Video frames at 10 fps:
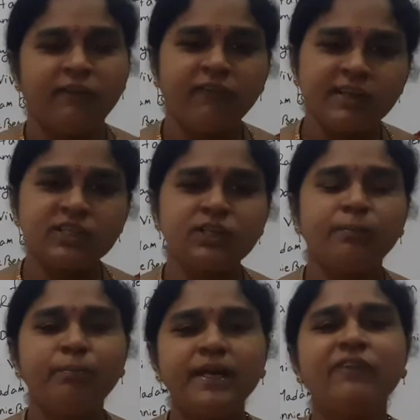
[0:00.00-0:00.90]
First,
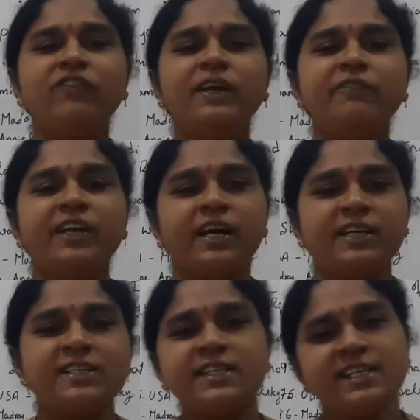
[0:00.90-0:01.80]
briefly we are
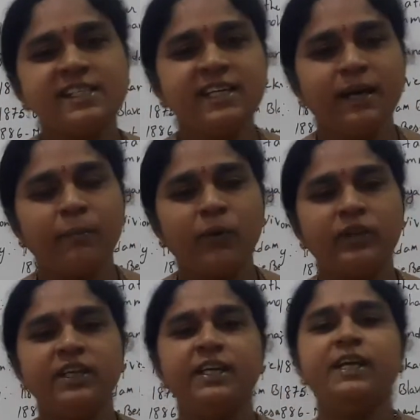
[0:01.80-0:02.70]
discussing
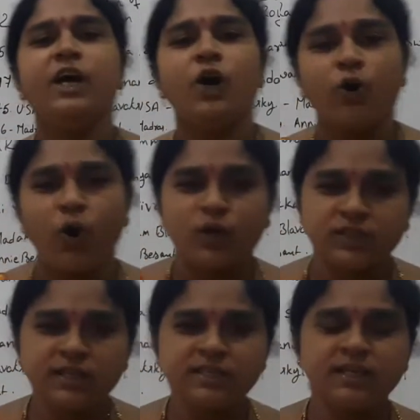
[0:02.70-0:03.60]
about the
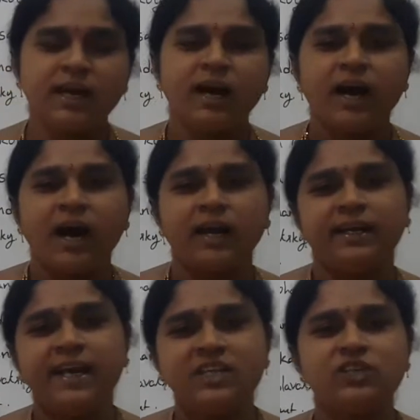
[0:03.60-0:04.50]
causes.
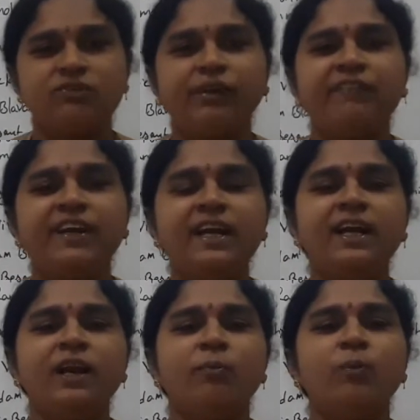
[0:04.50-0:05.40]
Next, we will
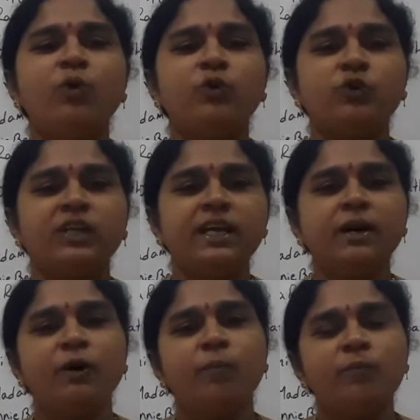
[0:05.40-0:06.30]
move to the
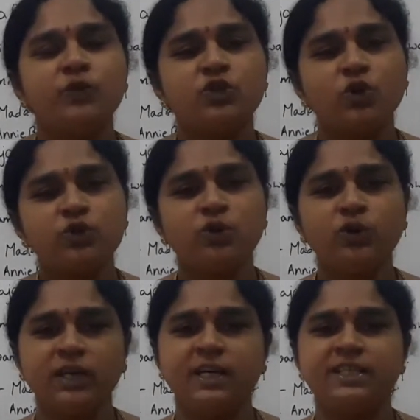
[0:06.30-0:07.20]

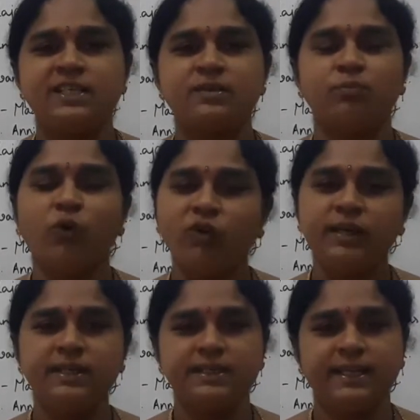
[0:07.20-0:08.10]
socio-religious
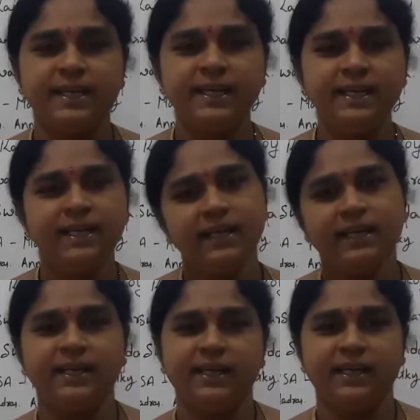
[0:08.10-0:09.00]
movements in
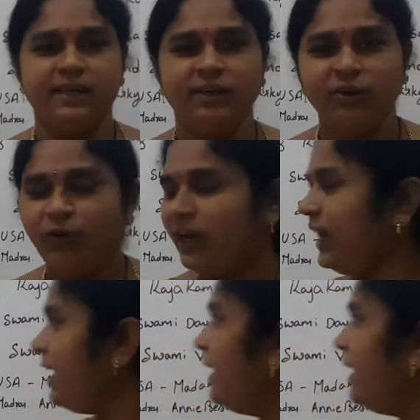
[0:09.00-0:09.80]
India. Okay?